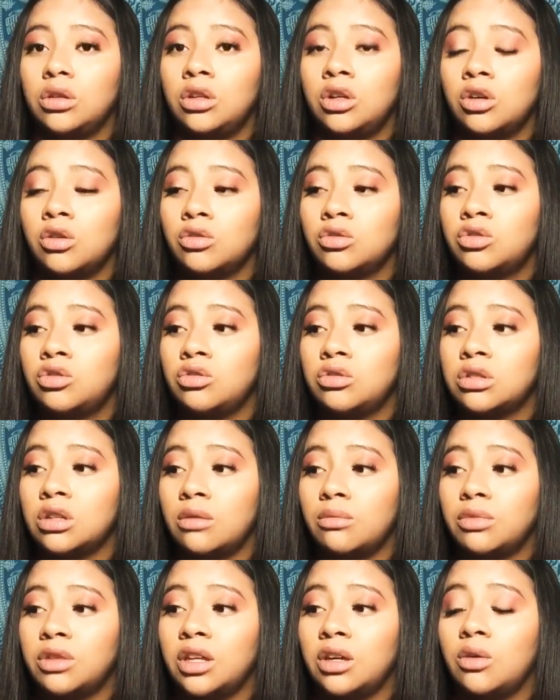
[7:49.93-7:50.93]
to
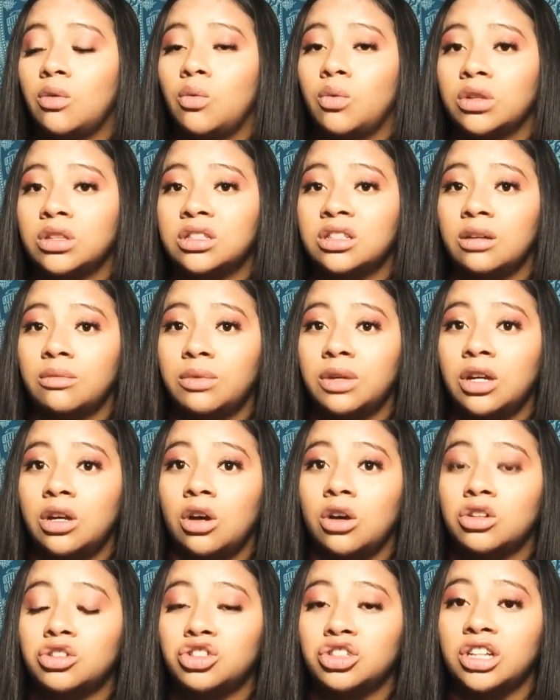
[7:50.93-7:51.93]
something when something
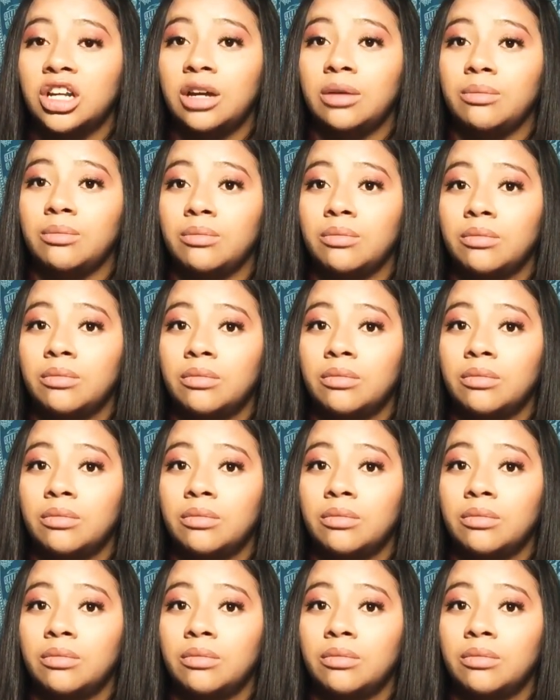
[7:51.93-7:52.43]
calls your name.